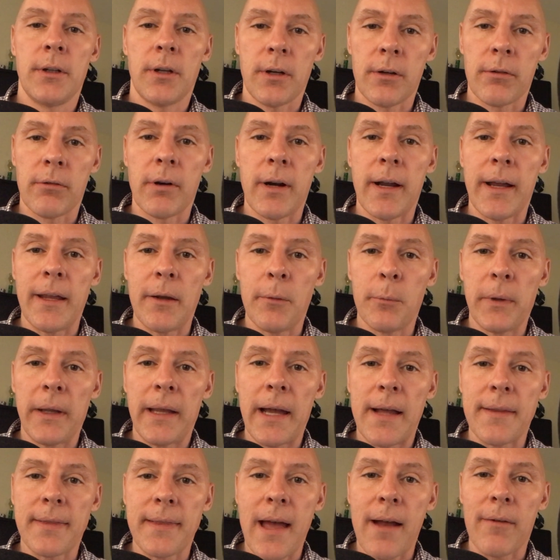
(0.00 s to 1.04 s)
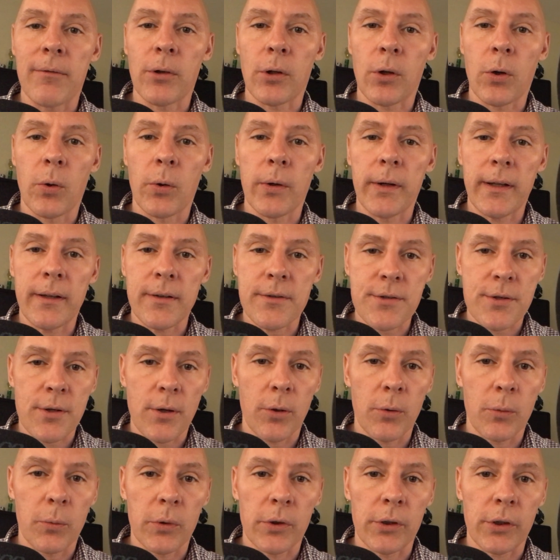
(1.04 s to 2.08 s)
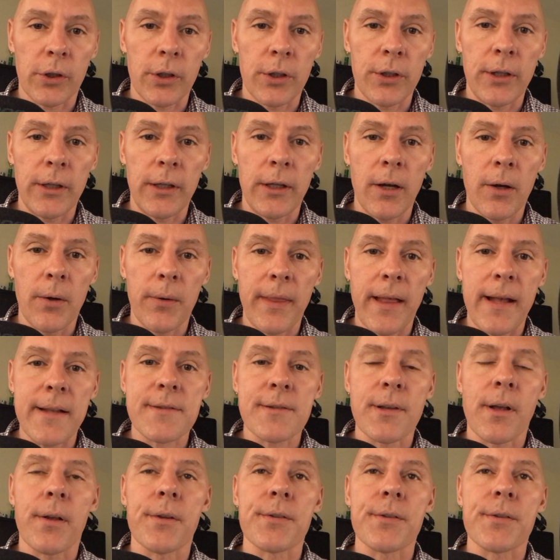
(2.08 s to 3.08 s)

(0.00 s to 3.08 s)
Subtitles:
All right, and we got that recording, so we're good to go. That's